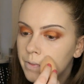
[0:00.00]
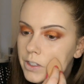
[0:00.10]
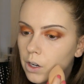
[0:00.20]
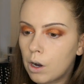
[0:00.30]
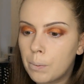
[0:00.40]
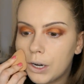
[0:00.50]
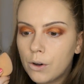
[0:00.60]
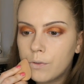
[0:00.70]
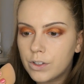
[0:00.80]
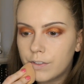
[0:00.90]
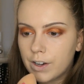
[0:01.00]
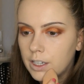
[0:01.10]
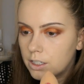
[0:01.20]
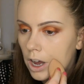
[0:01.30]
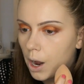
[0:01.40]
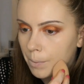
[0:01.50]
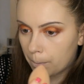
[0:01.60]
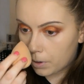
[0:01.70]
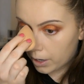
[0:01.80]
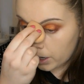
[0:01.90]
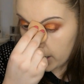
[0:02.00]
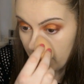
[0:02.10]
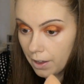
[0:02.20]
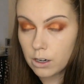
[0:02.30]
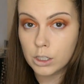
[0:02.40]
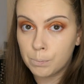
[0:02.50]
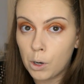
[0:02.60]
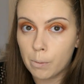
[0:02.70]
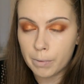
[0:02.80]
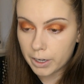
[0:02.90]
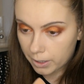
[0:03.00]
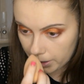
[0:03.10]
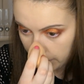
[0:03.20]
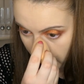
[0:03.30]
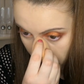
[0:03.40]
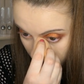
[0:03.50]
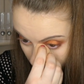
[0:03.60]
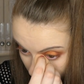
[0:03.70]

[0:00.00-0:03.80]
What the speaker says: So I'll put it on for the first time and I'm like, yeah, that looks bomb, like I like that.